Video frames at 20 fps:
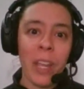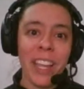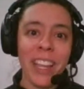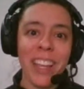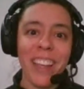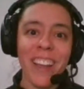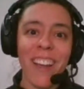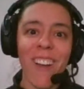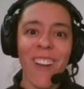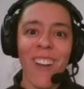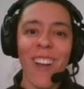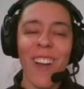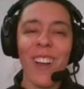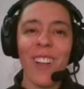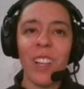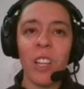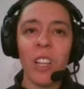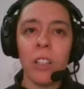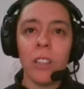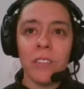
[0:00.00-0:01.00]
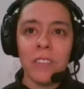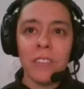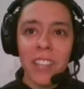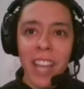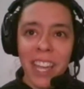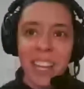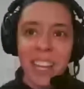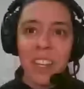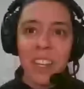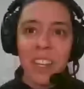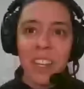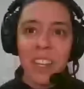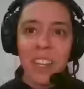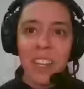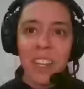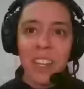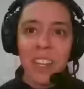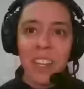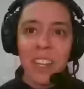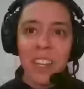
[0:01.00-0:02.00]
like working
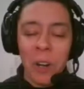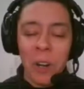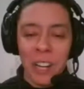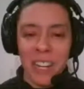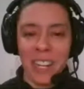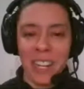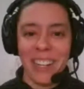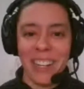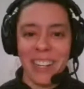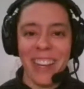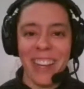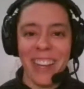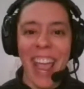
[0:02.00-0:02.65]
and helping